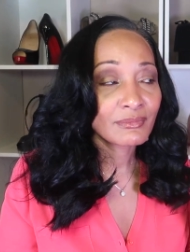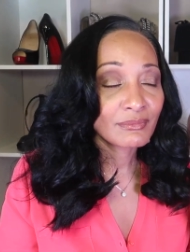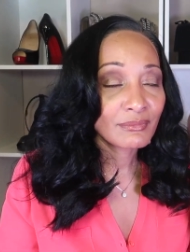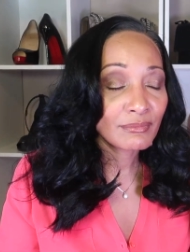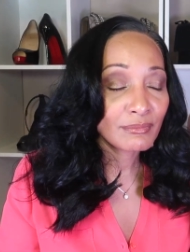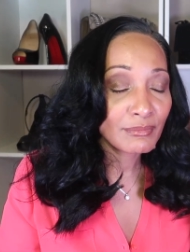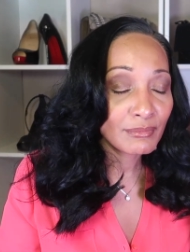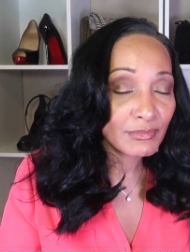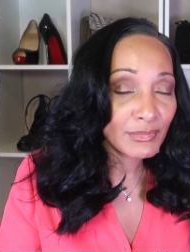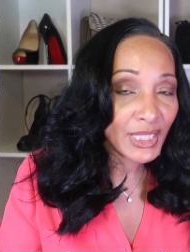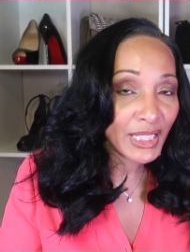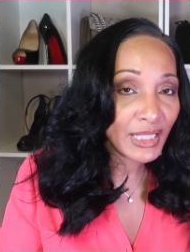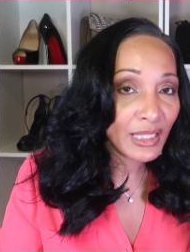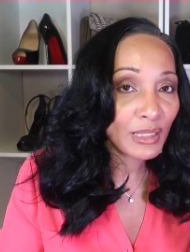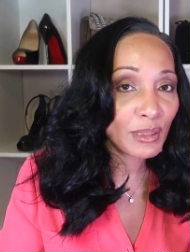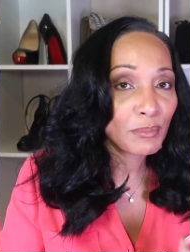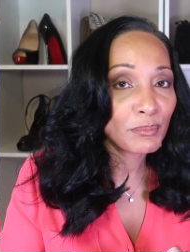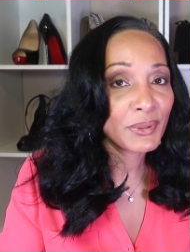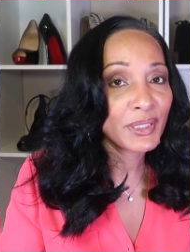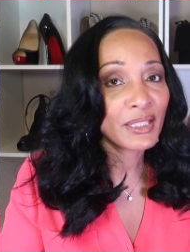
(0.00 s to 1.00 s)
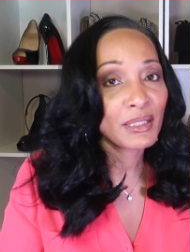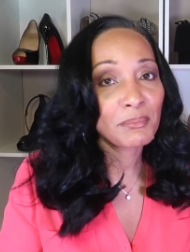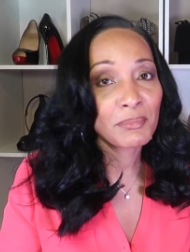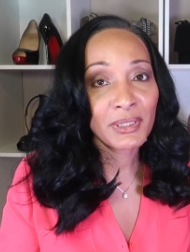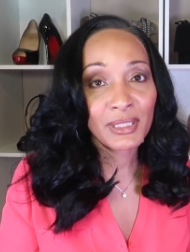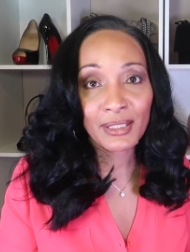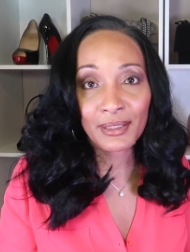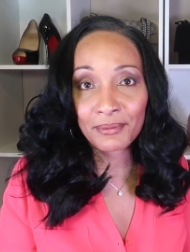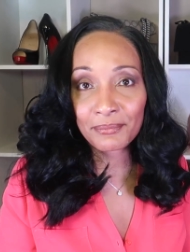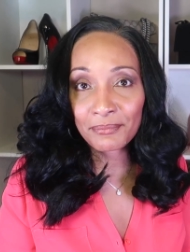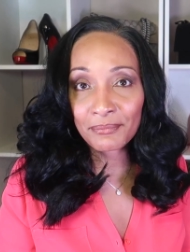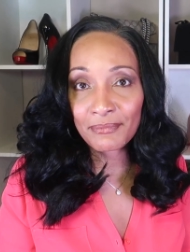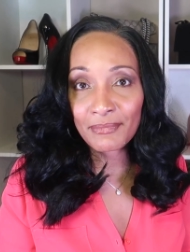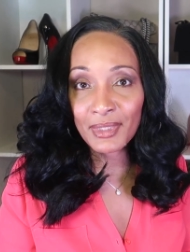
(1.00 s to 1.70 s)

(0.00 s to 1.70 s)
maybe a month,